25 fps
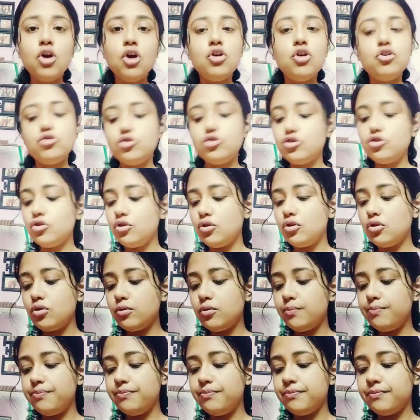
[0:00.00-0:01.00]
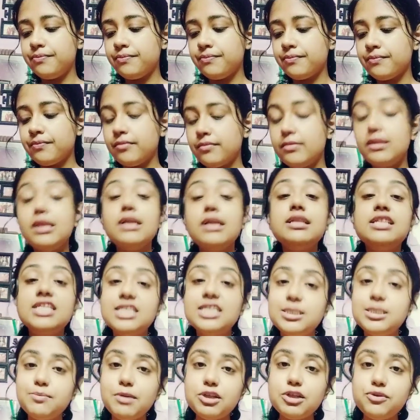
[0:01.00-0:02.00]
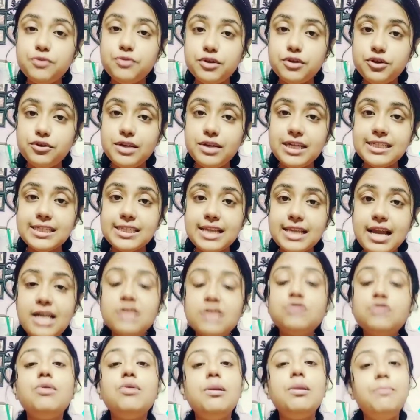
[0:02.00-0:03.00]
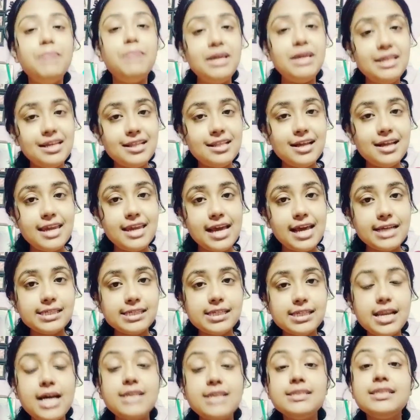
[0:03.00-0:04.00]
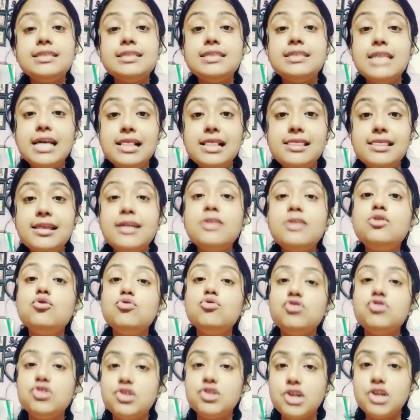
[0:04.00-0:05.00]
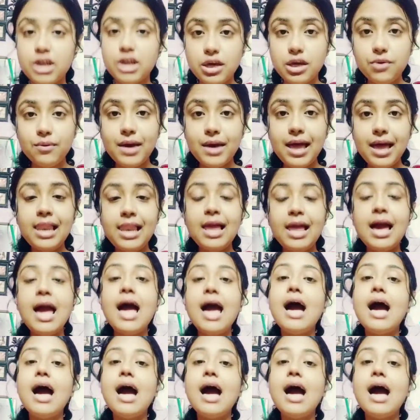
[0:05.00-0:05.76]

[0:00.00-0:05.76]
So this much for today's class. We'll meet in the next class. Till then, do study well.